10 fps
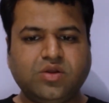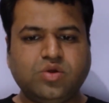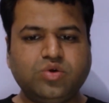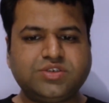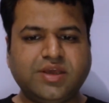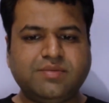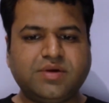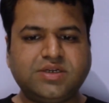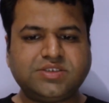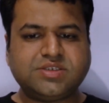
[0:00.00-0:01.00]
whose
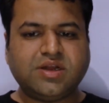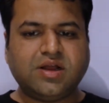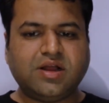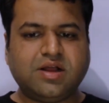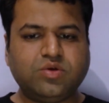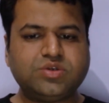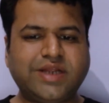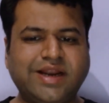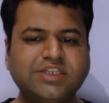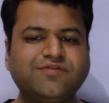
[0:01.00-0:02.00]
neighbors uh, whose
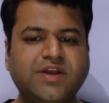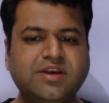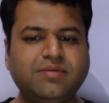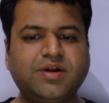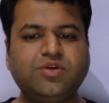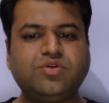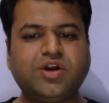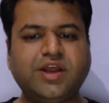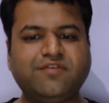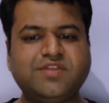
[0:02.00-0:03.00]
at least one neighbor do
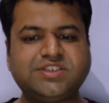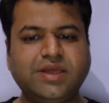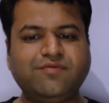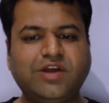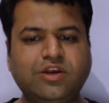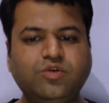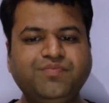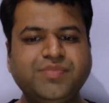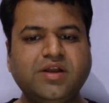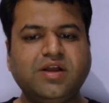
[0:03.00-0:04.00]
not have the same
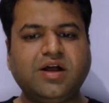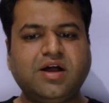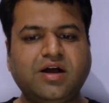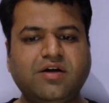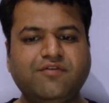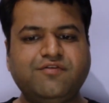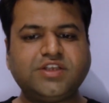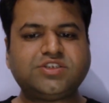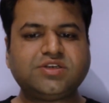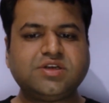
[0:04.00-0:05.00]
value uh,
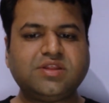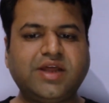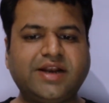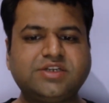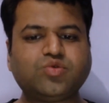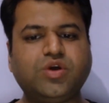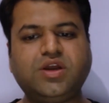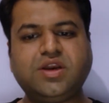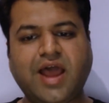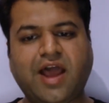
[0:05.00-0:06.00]
which that
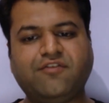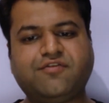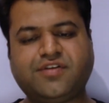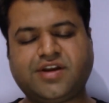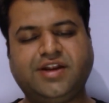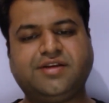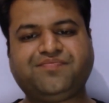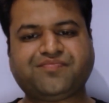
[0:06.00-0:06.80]
square have, right?